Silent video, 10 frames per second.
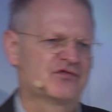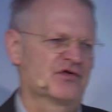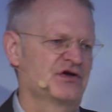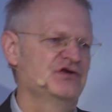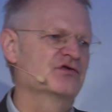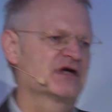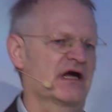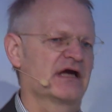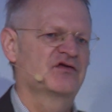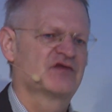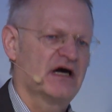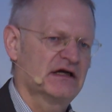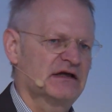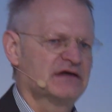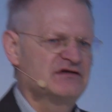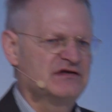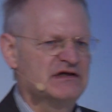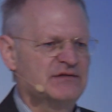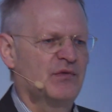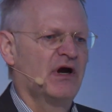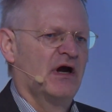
for the UK cycling team,